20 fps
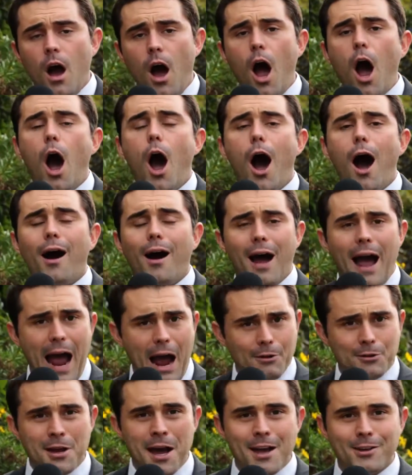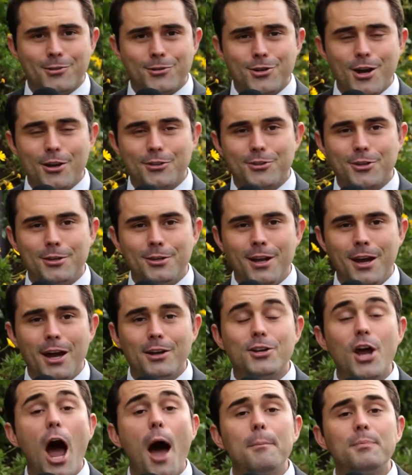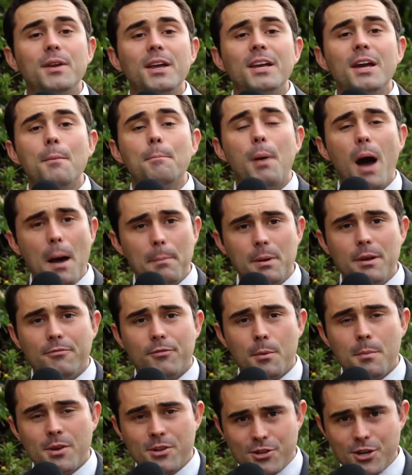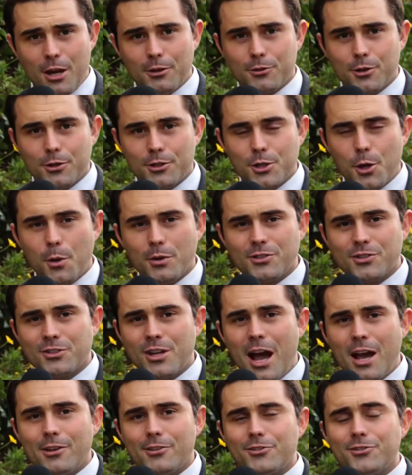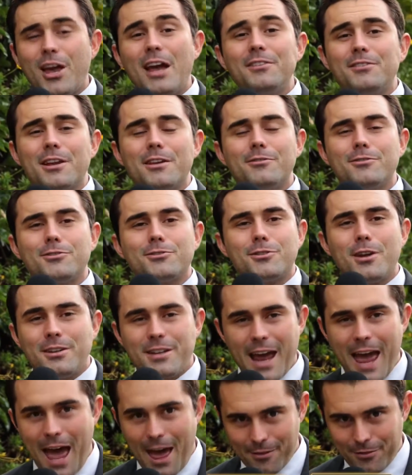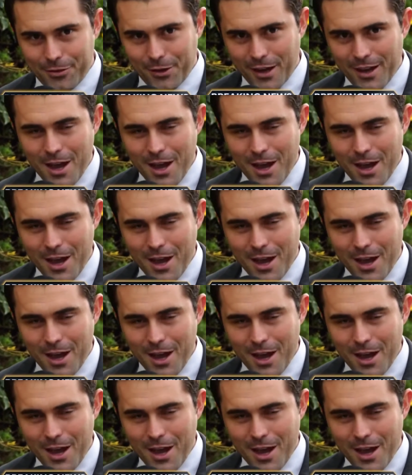Aw, how nice, Justin, adopting a puppy from a shelter so it's not sentenced to death.